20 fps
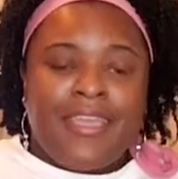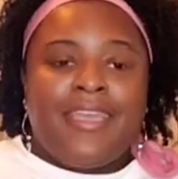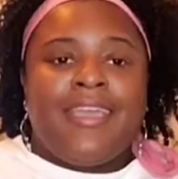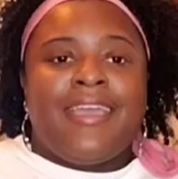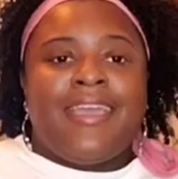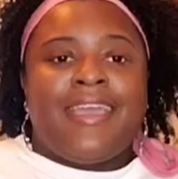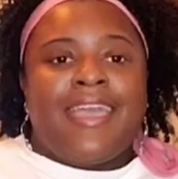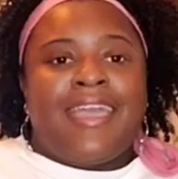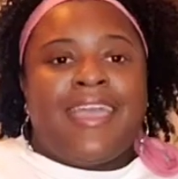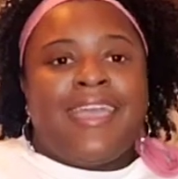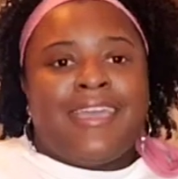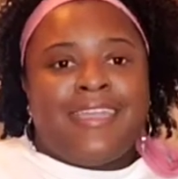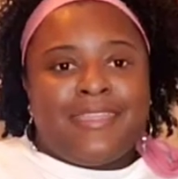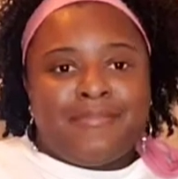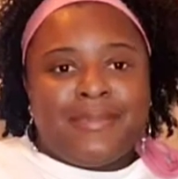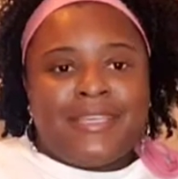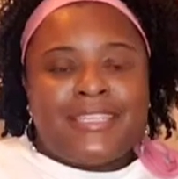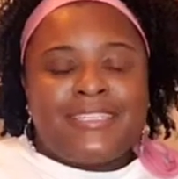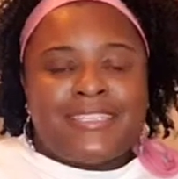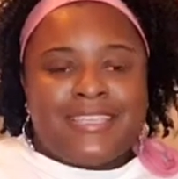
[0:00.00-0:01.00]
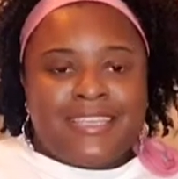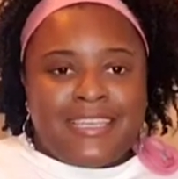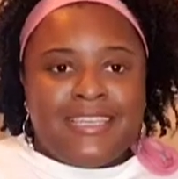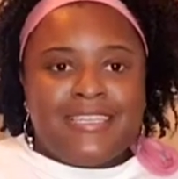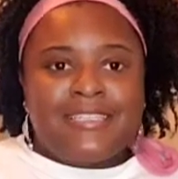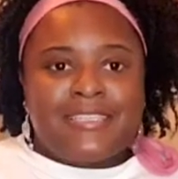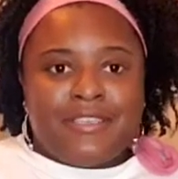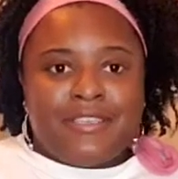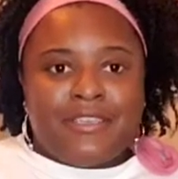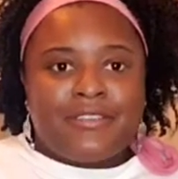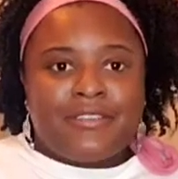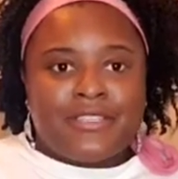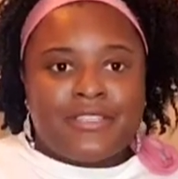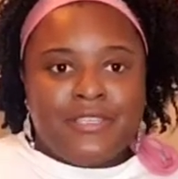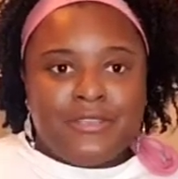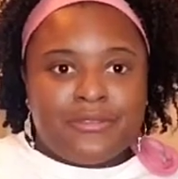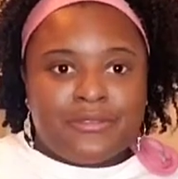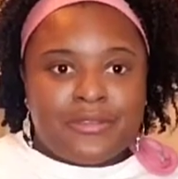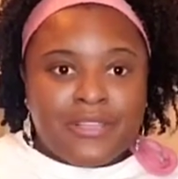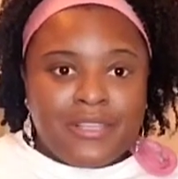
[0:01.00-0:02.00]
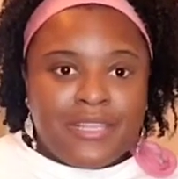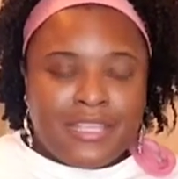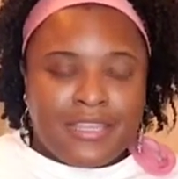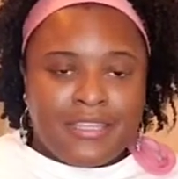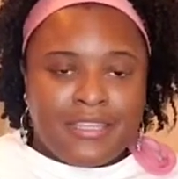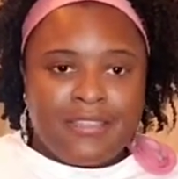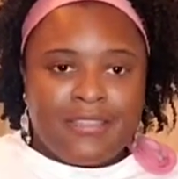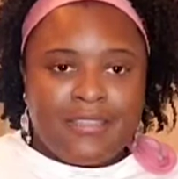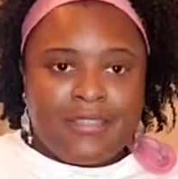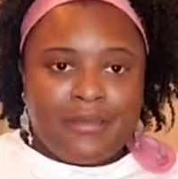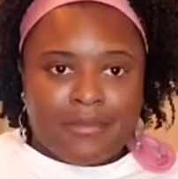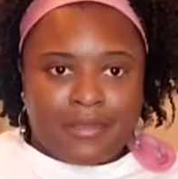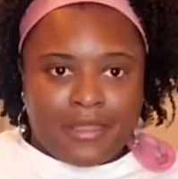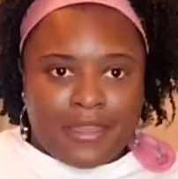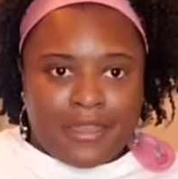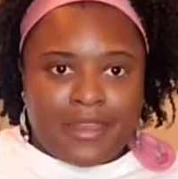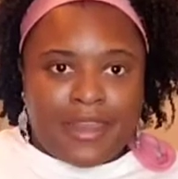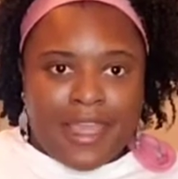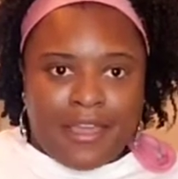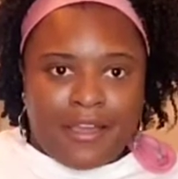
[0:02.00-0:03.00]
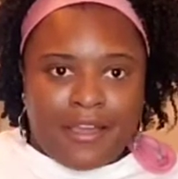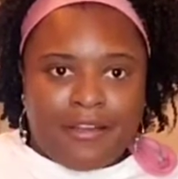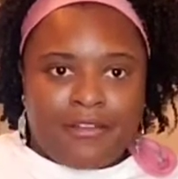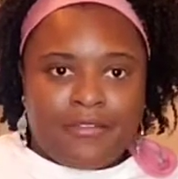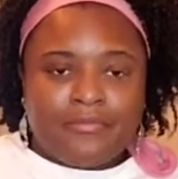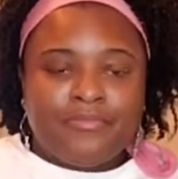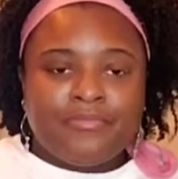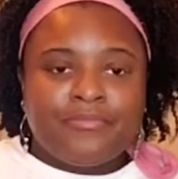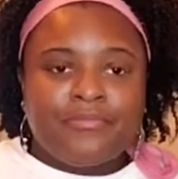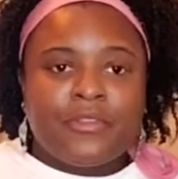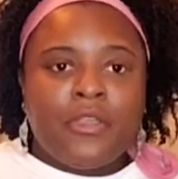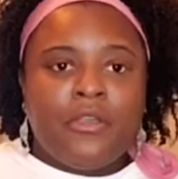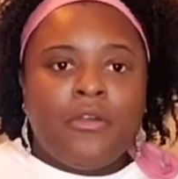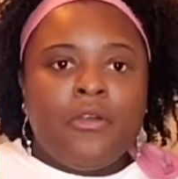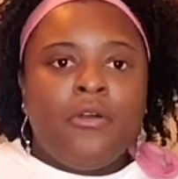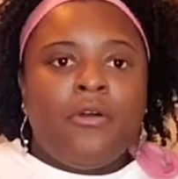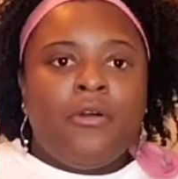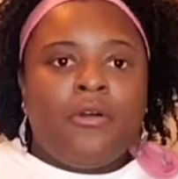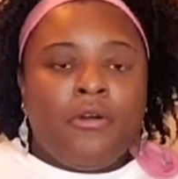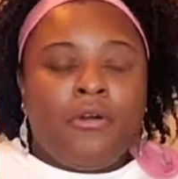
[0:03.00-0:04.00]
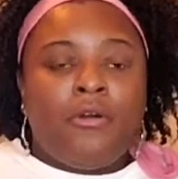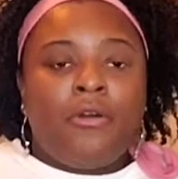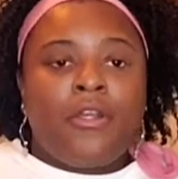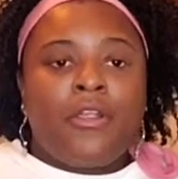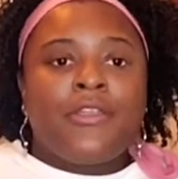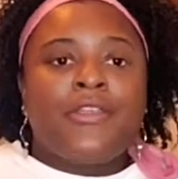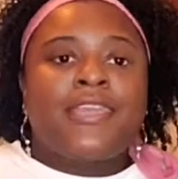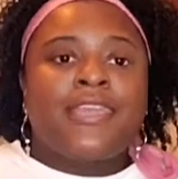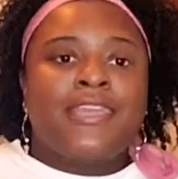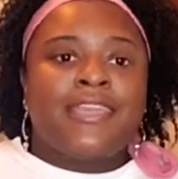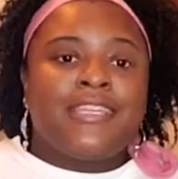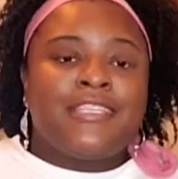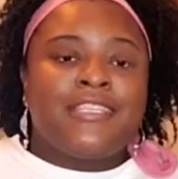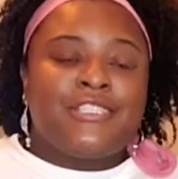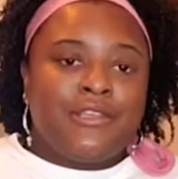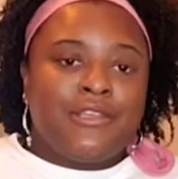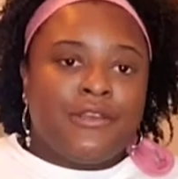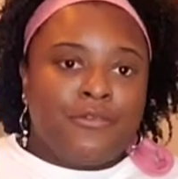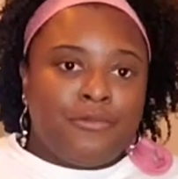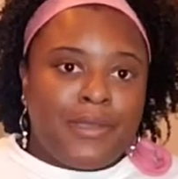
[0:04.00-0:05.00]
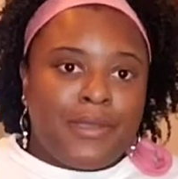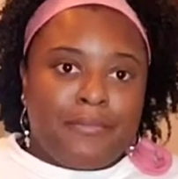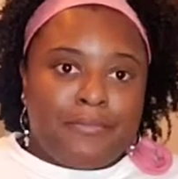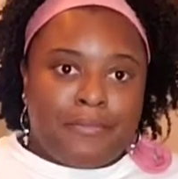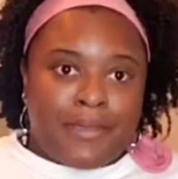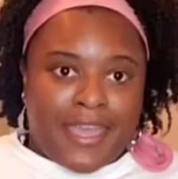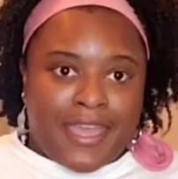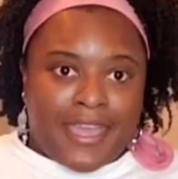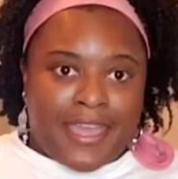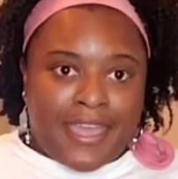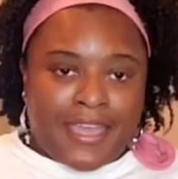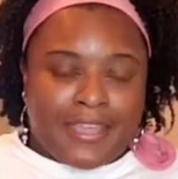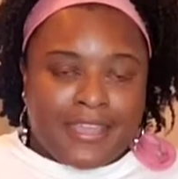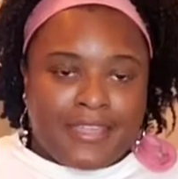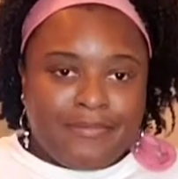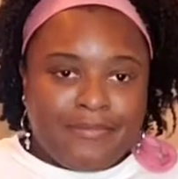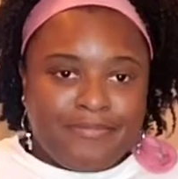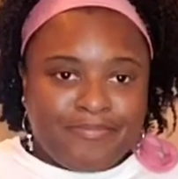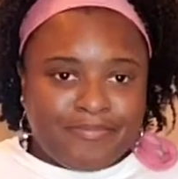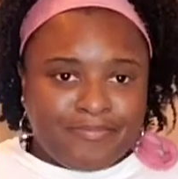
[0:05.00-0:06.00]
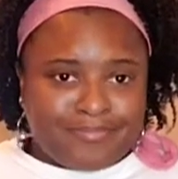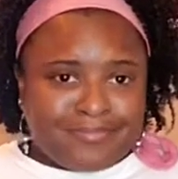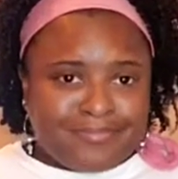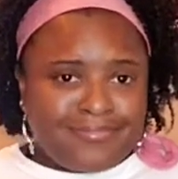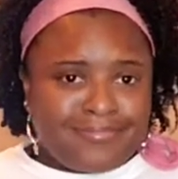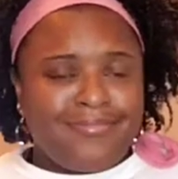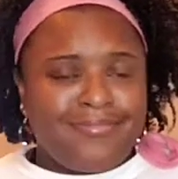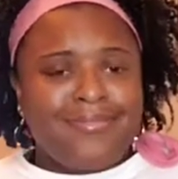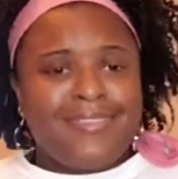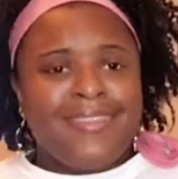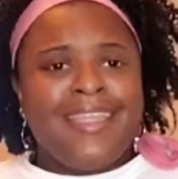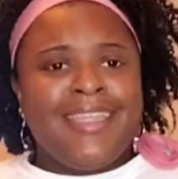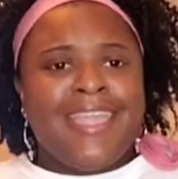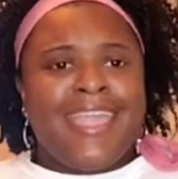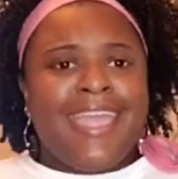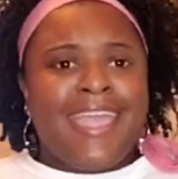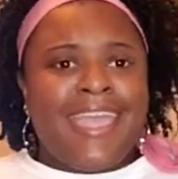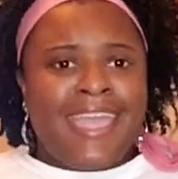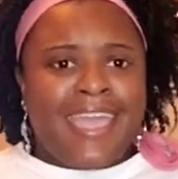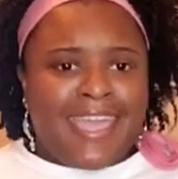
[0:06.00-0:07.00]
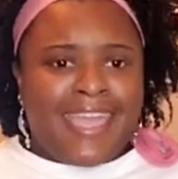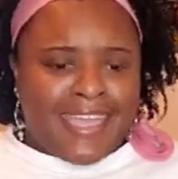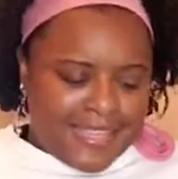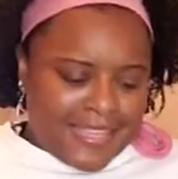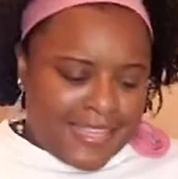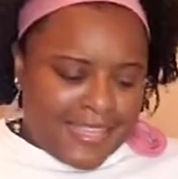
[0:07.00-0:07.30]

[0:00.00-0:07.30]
and it makes it easier to clean the blood out. Or you can get you a wet bag and